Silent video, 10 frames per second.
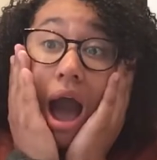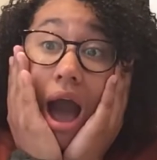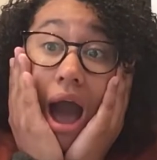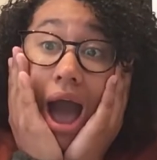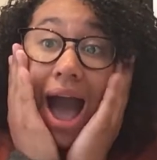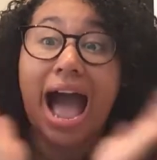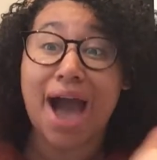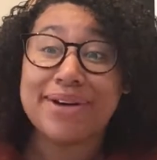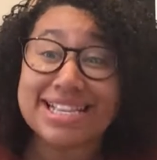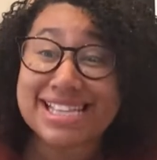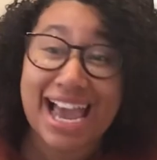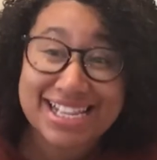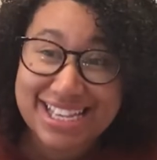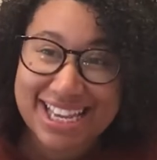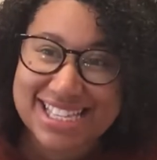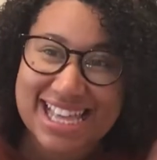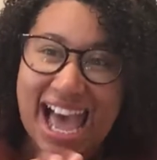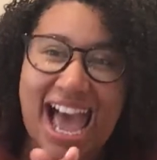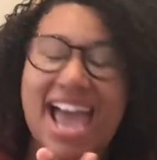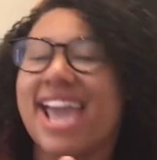How exciting is
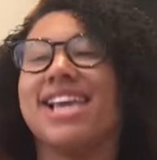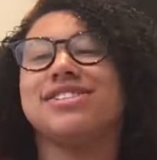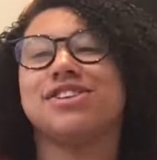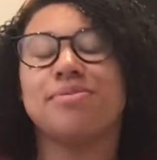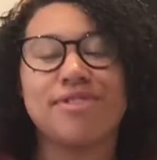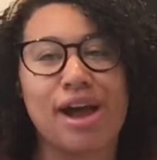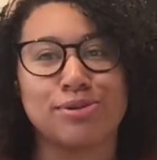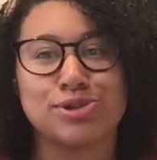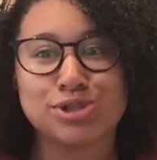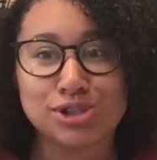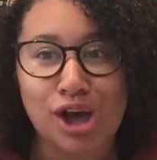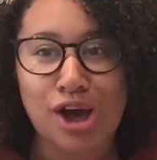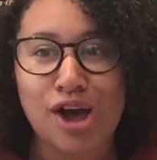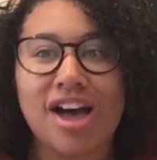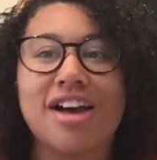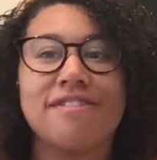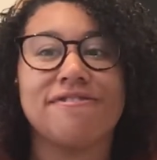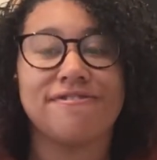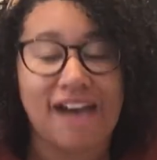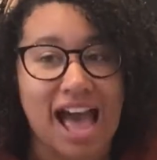that? It's come around so
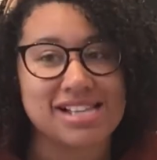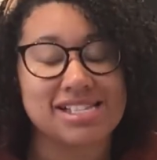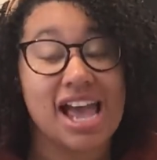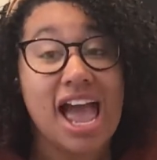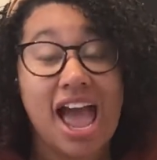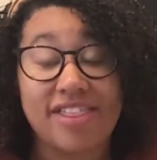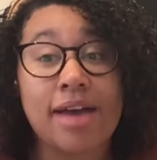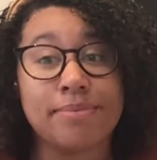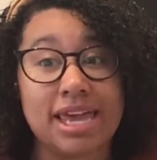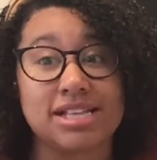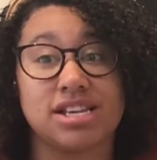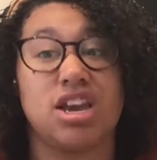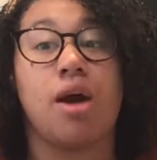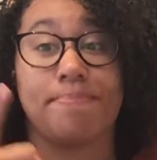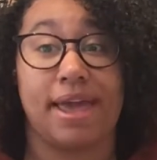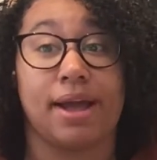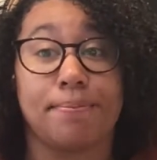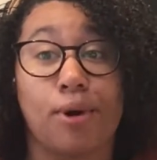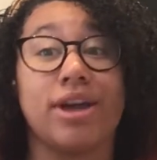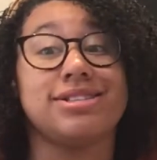fast, and that means that you're big
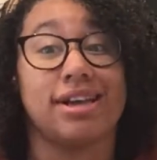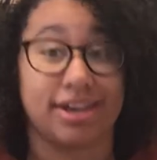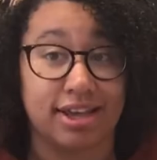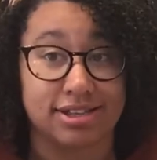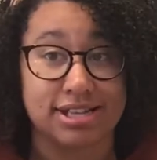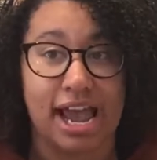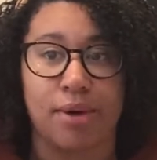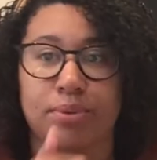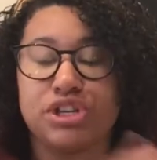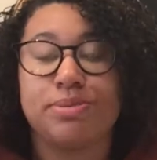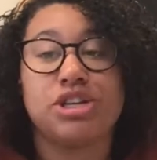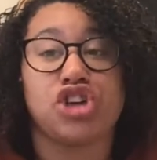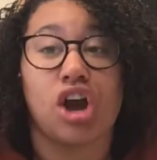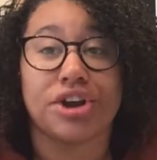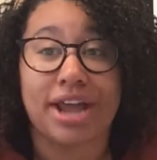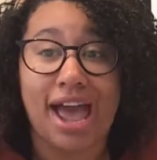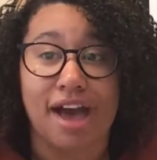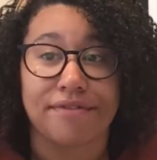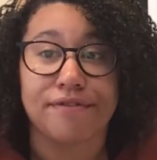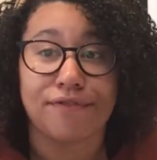boys and girls now, which means you're going to
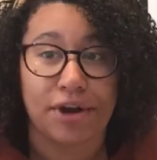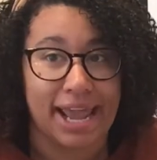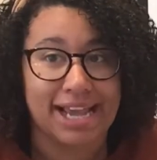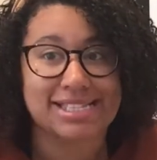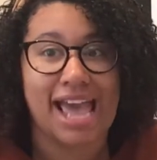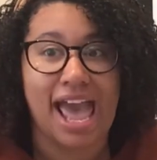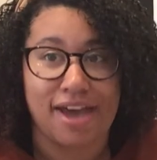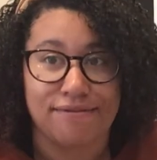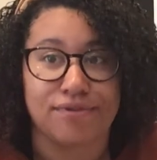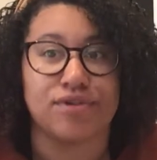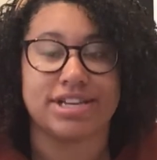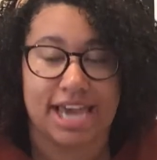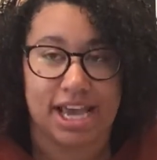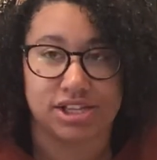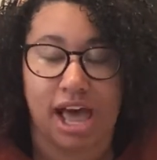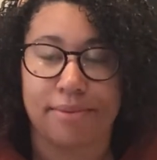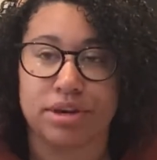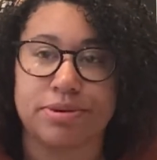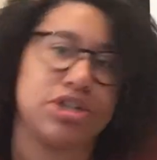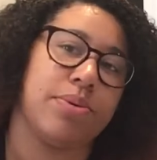have phonics every day. So I'm
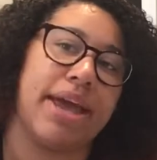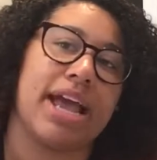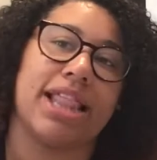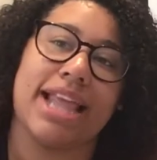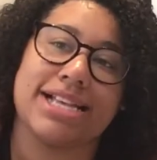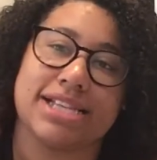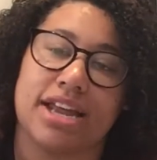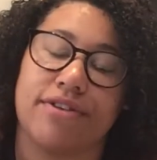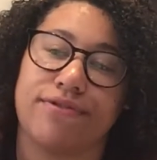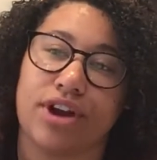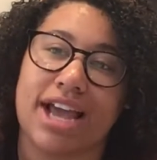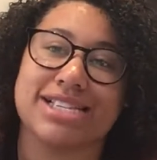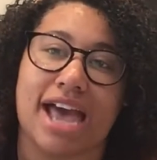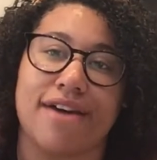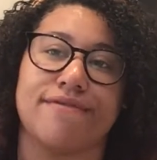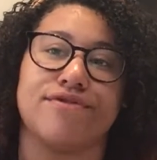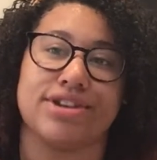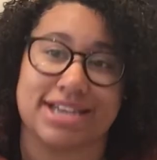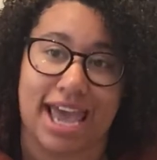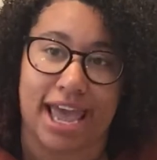going to be doing a lesson of phonics
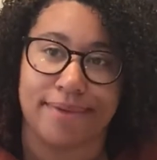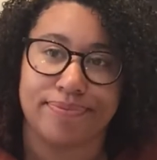every day.